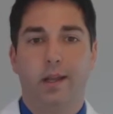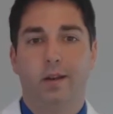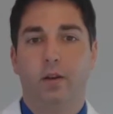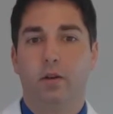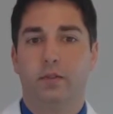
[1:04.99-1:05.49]

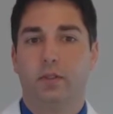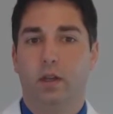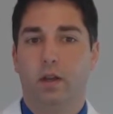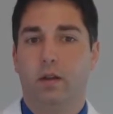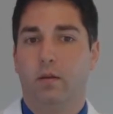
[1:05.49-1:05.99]
and
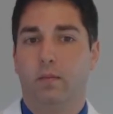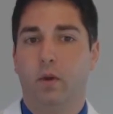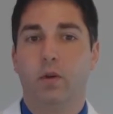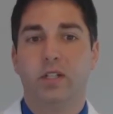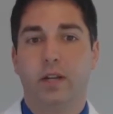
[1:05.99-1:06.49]
nerves
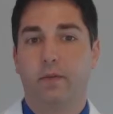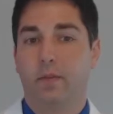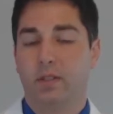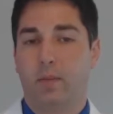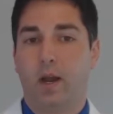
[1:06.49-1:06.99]

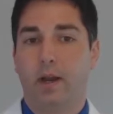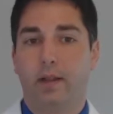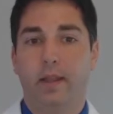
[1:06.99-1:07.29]
originate from the spine.